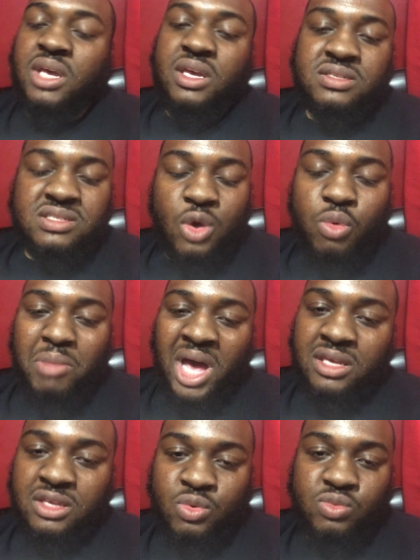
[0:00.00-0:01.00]
it's on
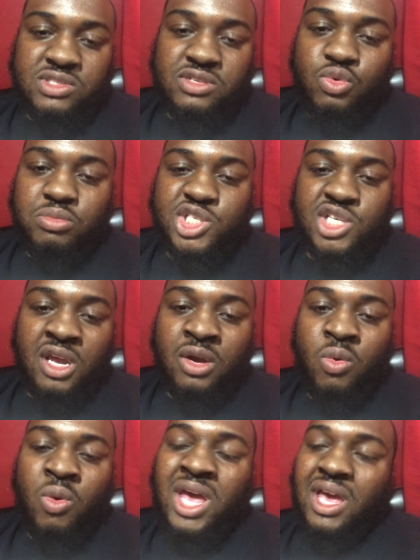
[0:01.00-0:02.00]
my YouTube
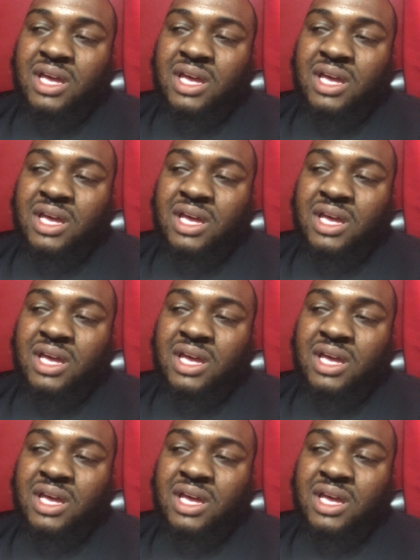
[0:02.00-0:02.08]
channel